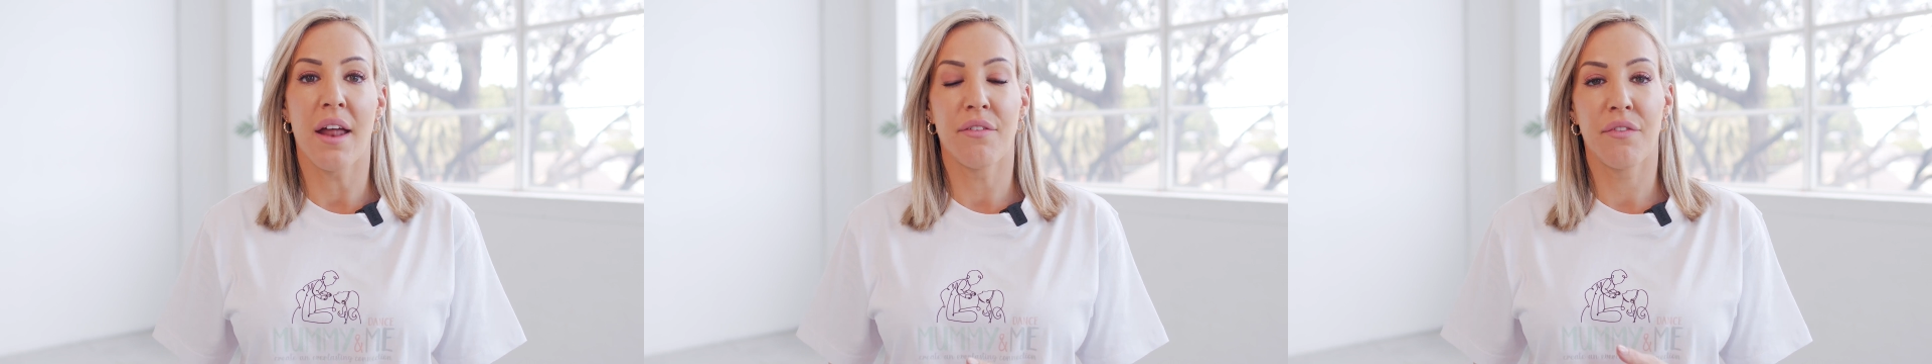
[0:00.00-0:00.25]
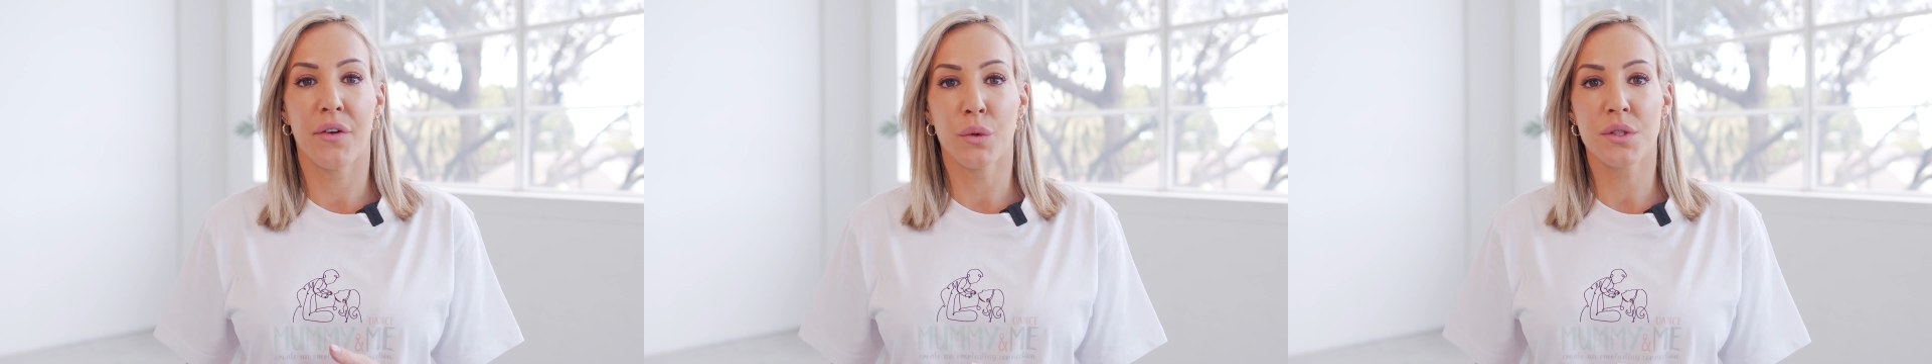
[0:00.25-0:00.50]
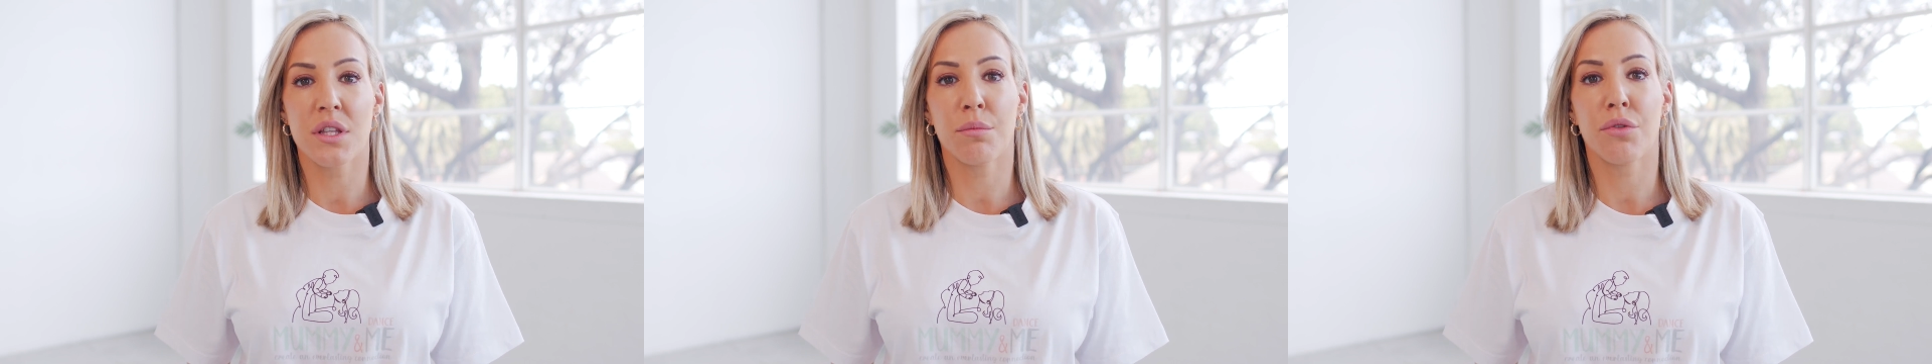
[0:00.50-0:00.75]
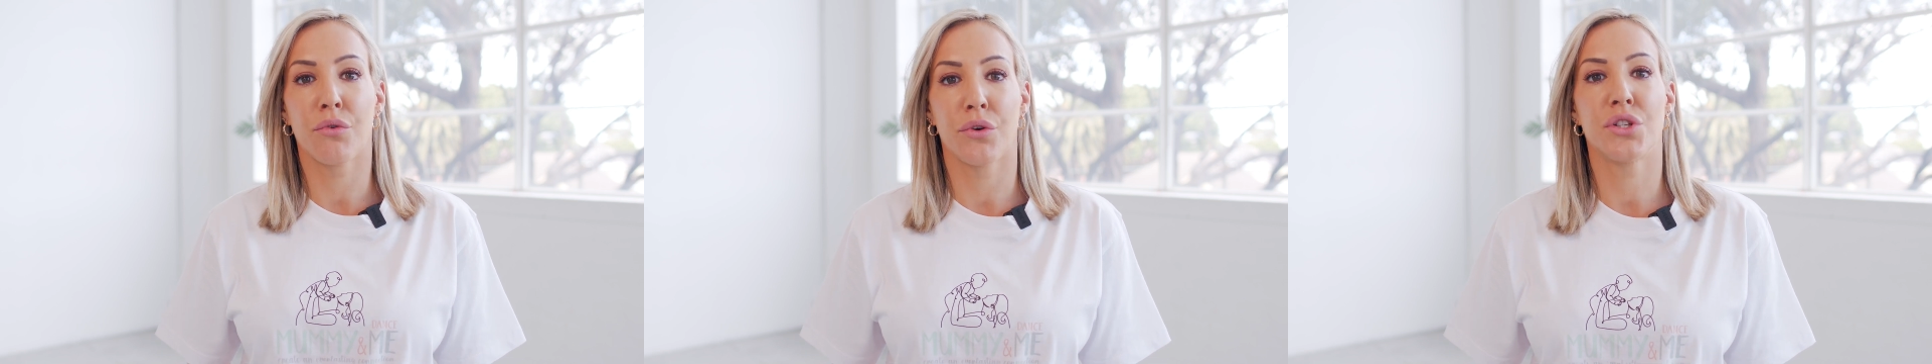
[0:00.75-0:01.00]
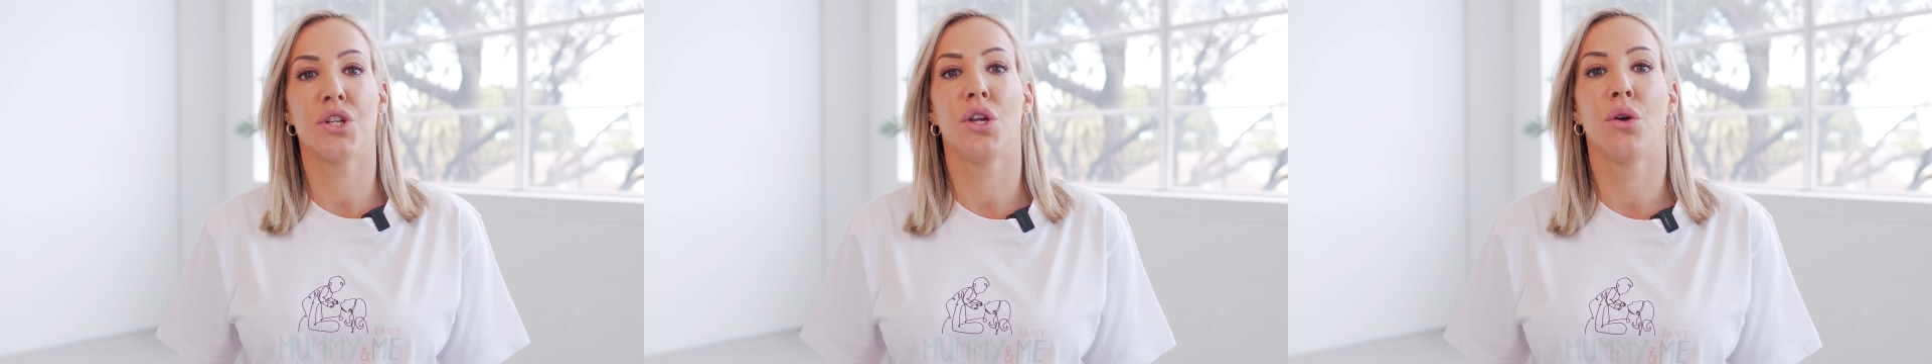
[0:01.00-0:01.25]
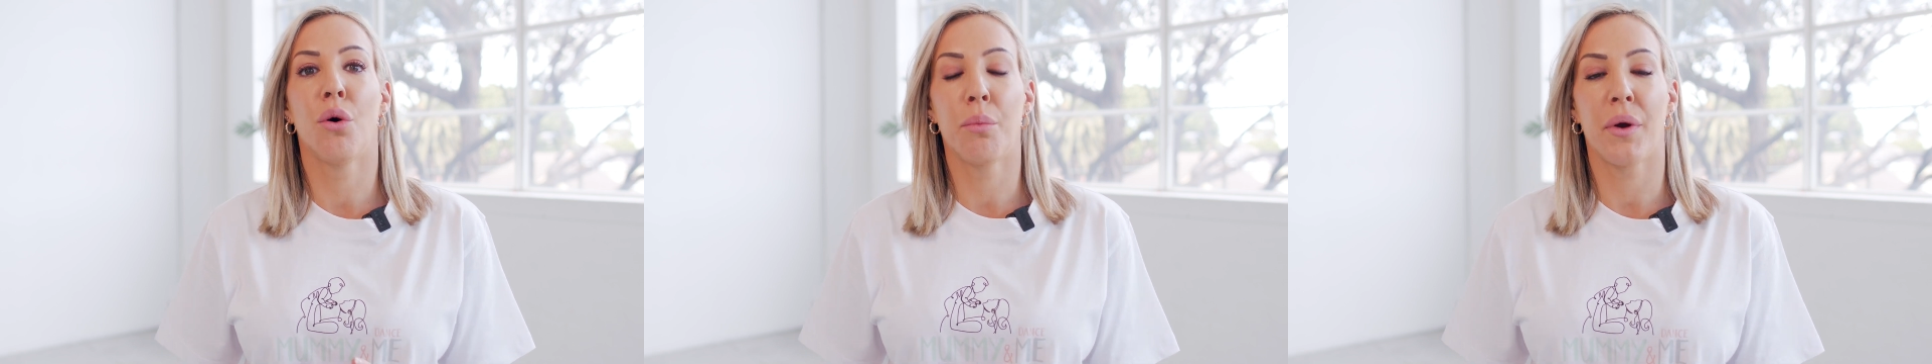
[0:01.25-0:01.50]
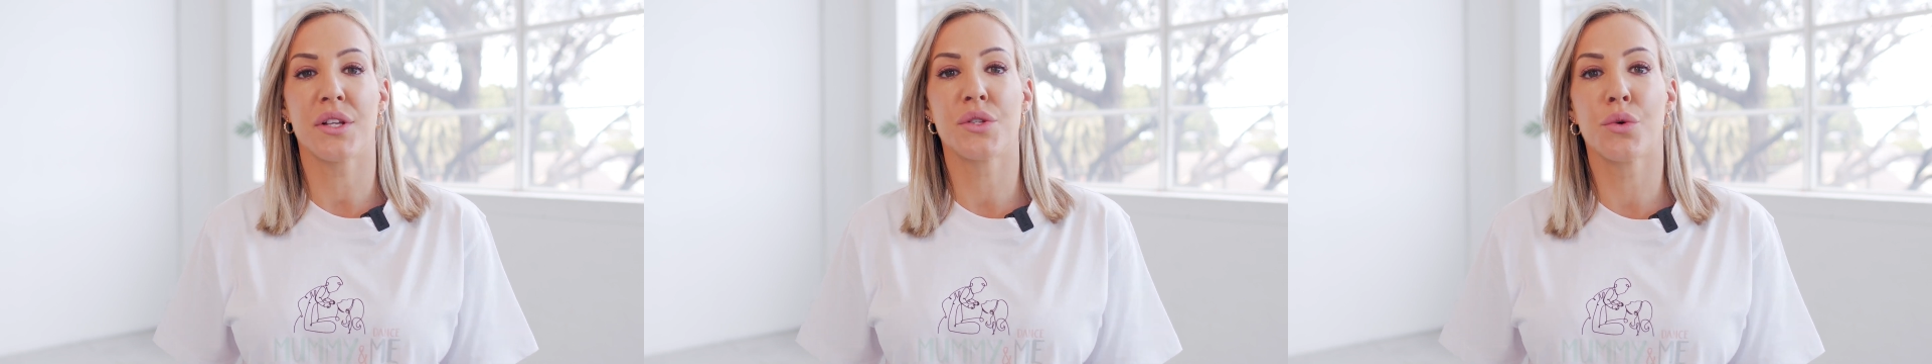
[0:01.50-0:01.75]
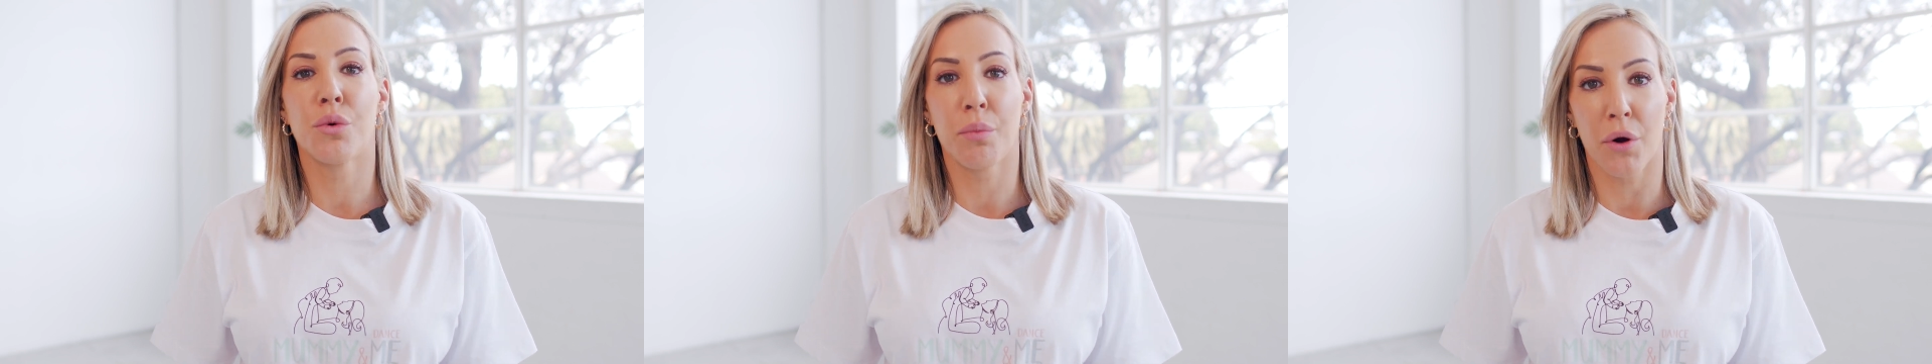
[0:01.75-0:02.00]
and filter them through to your
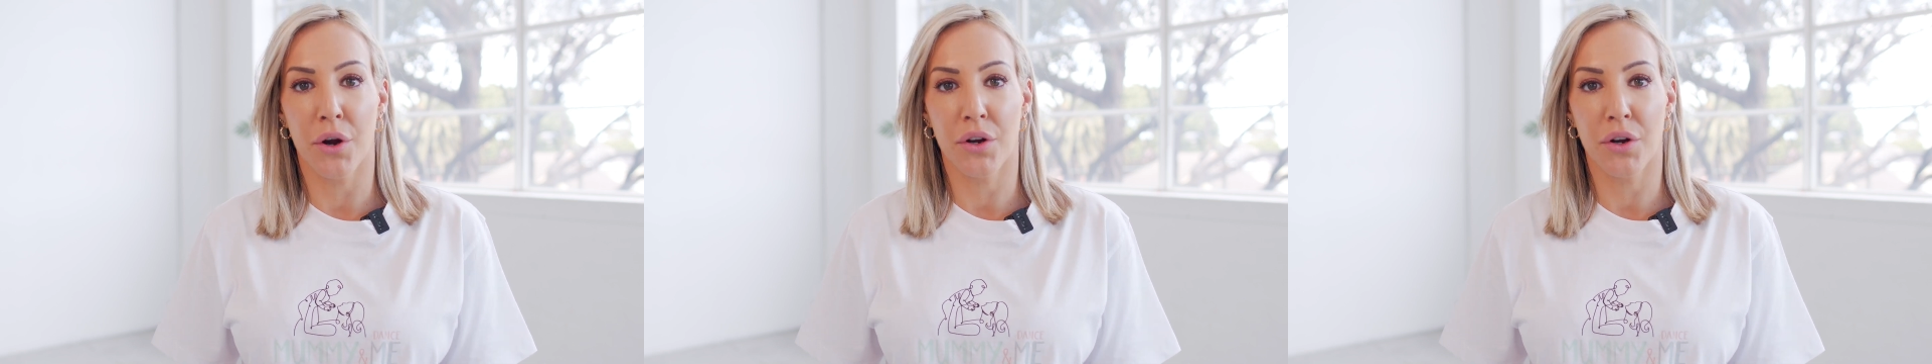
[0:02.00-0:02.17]
preschool